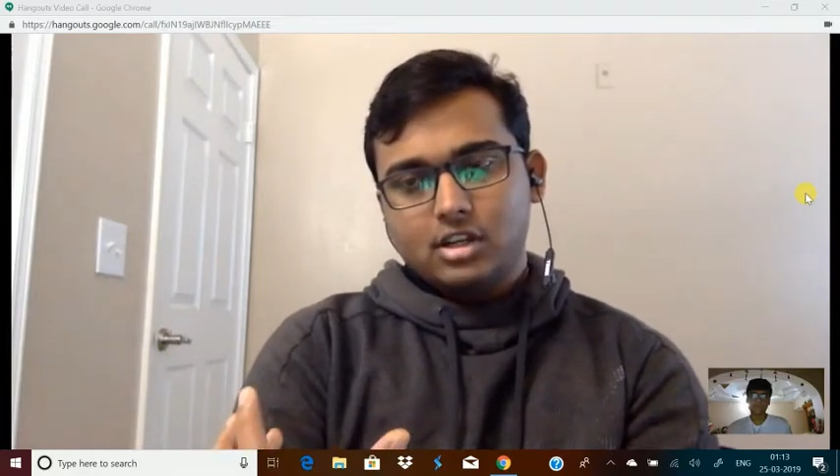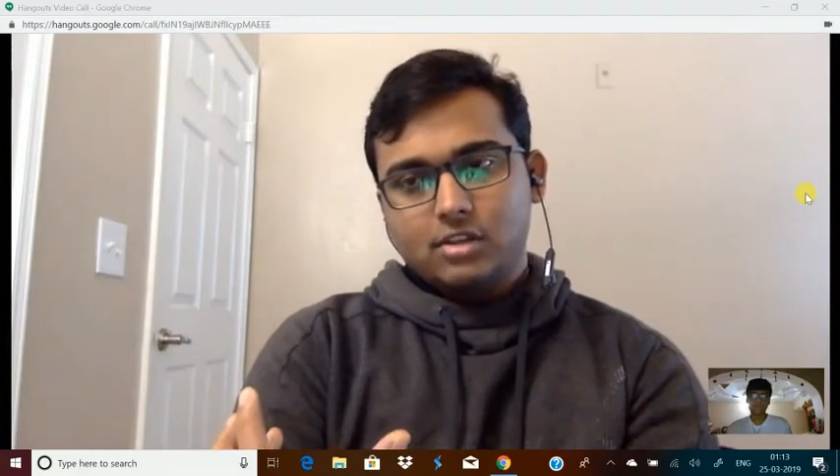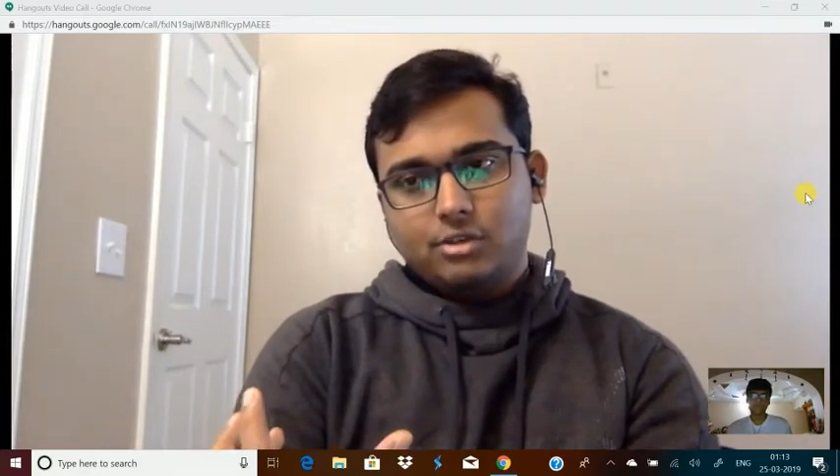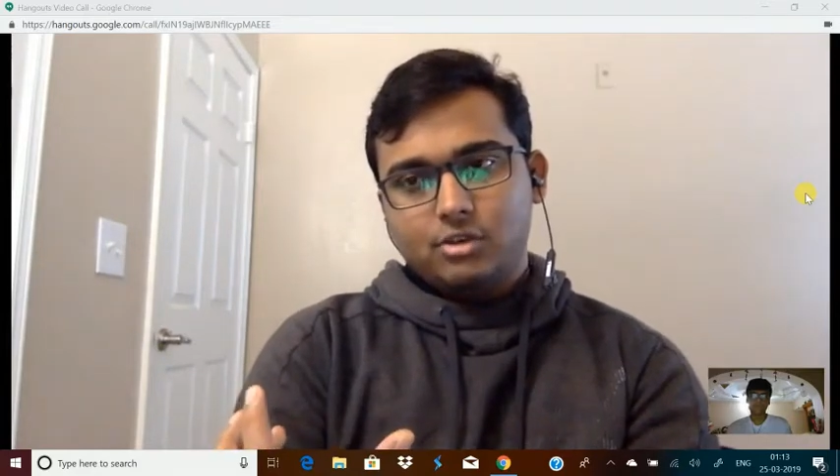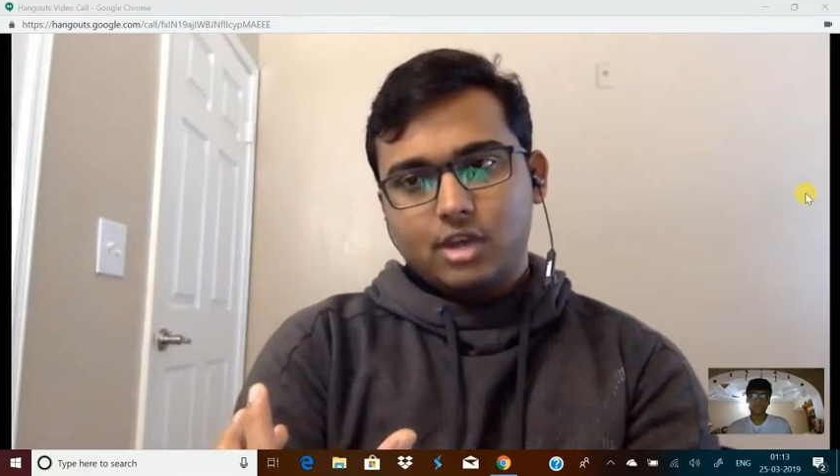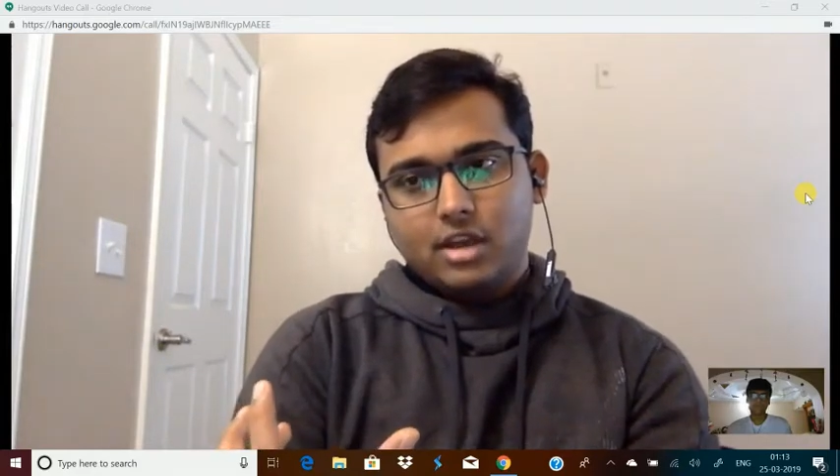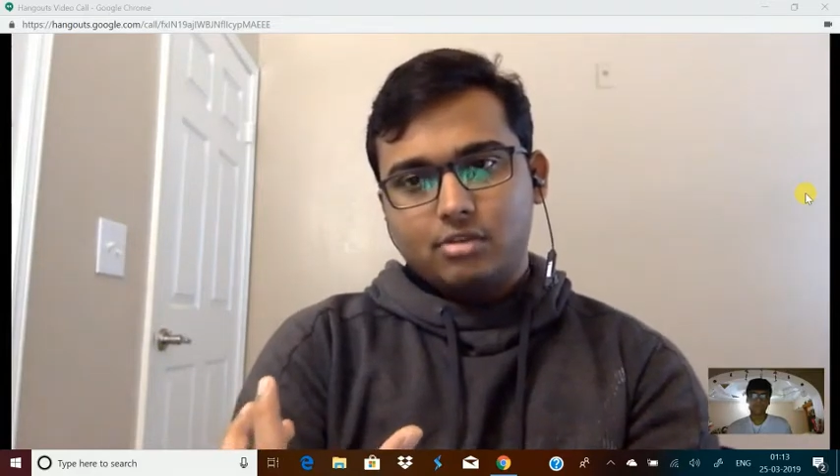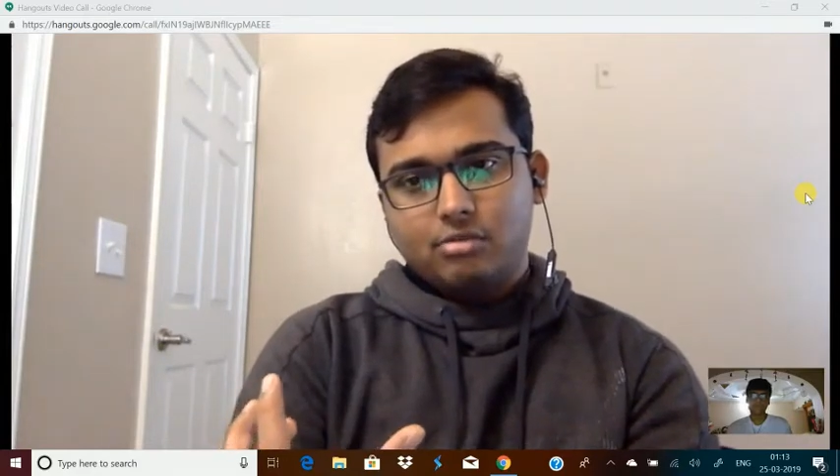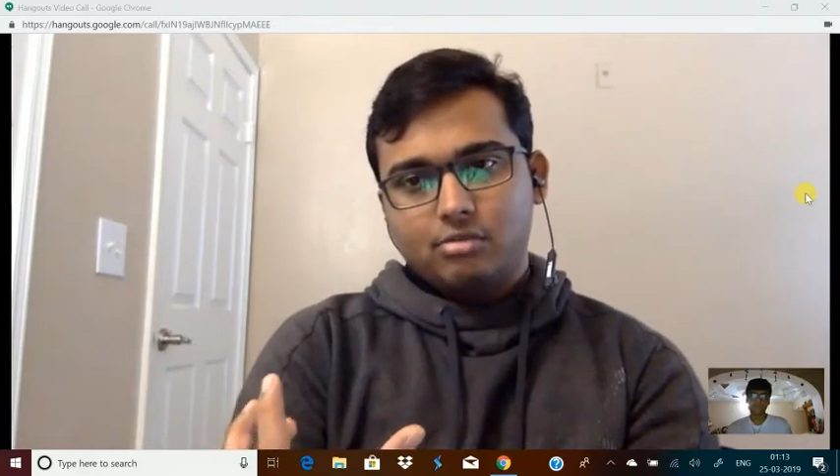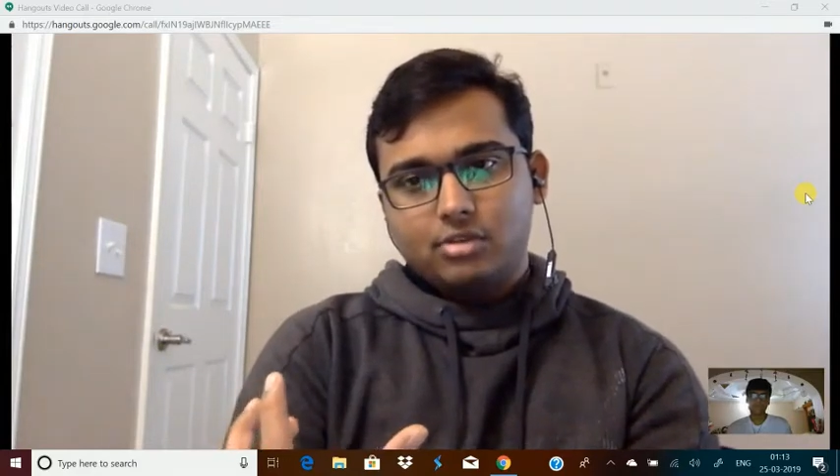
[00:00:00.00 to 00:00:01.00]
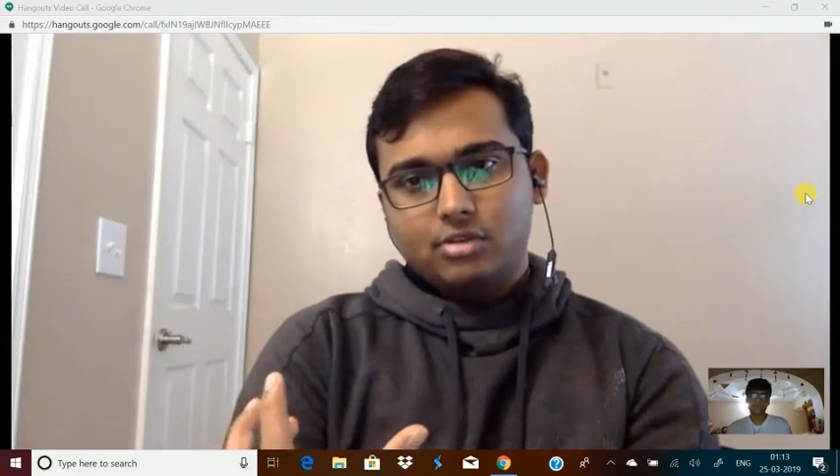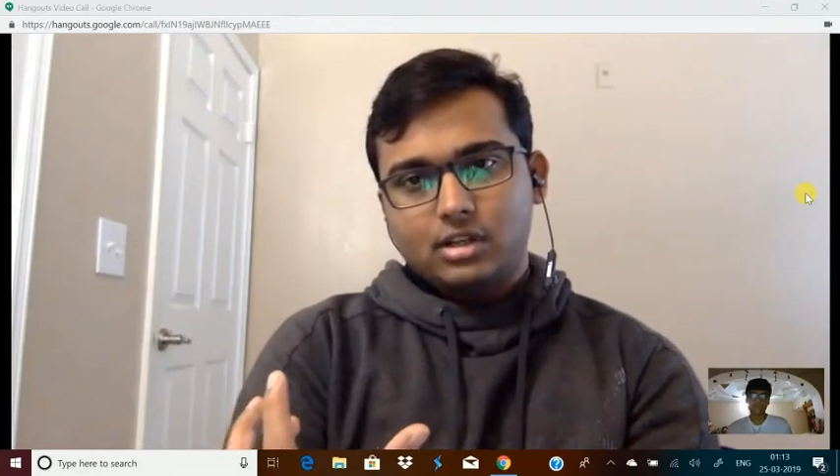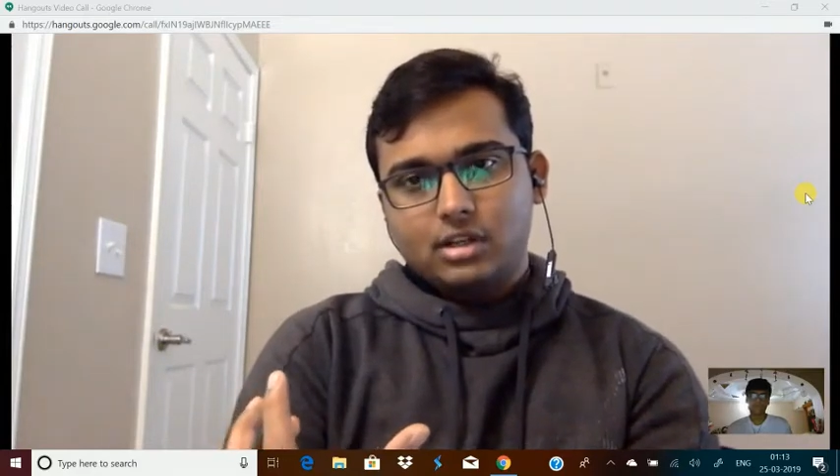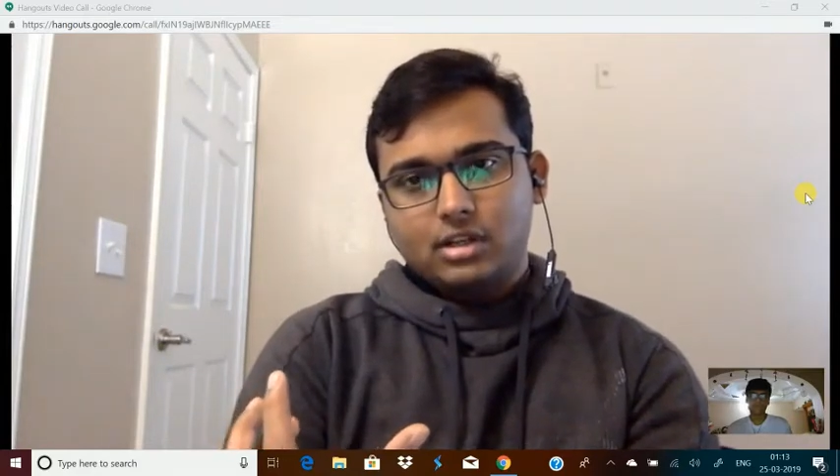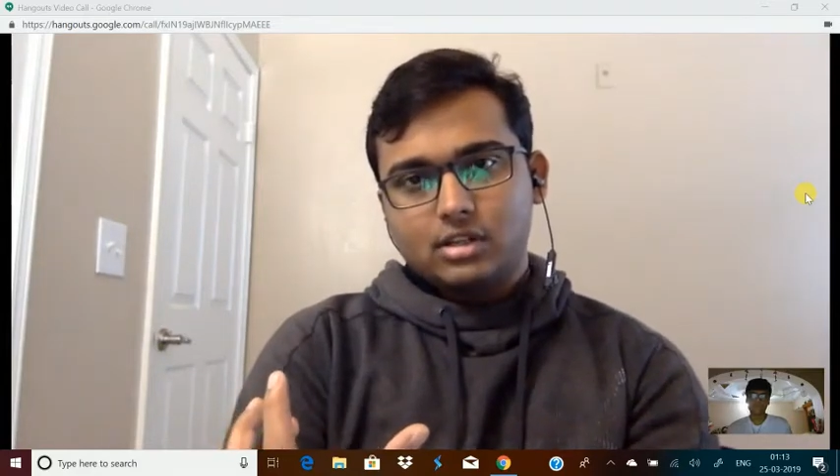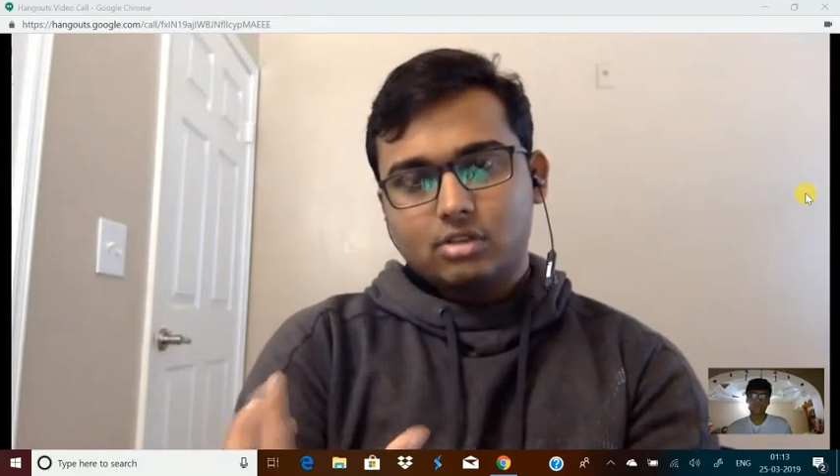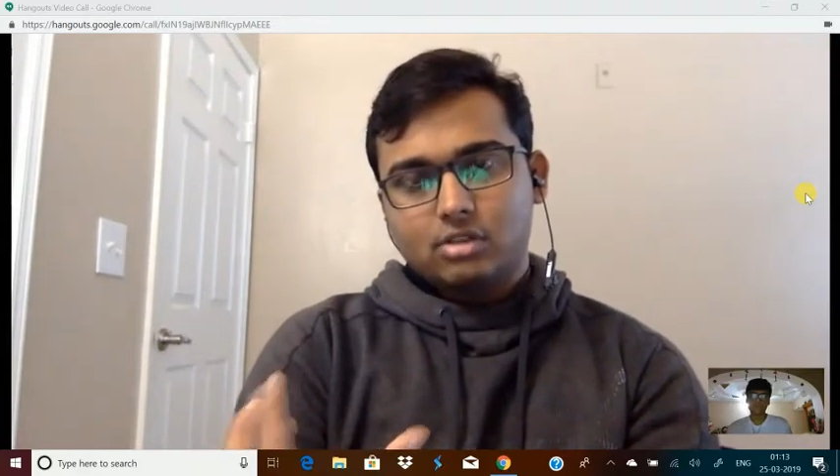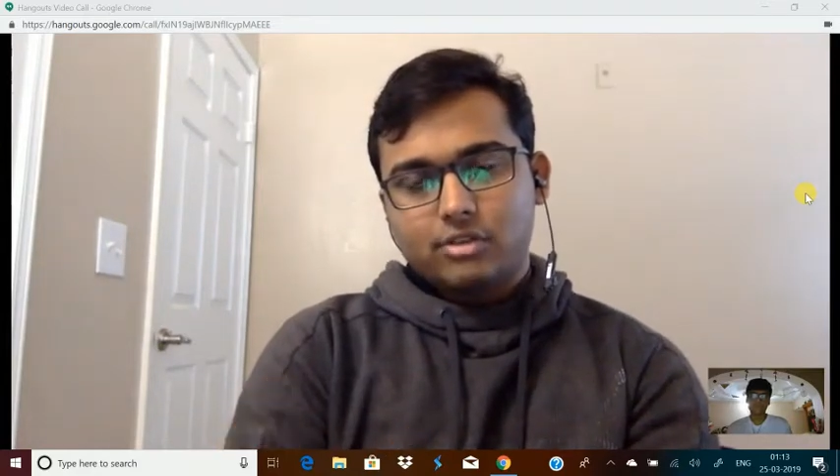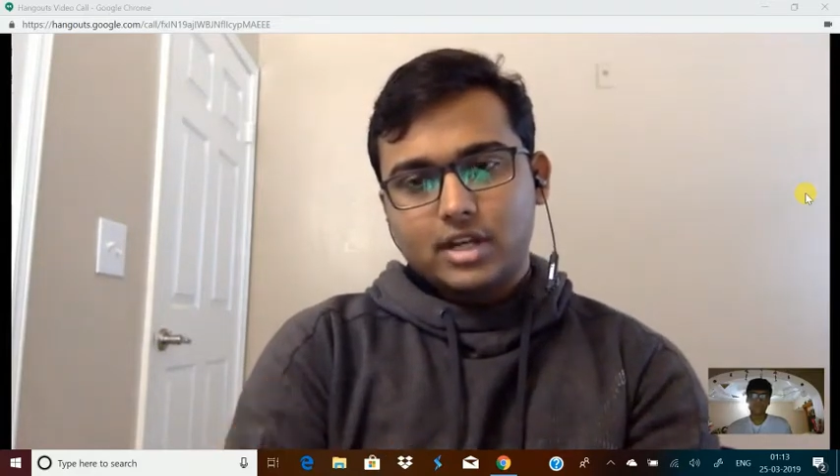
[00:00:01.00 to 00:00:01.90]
if you have software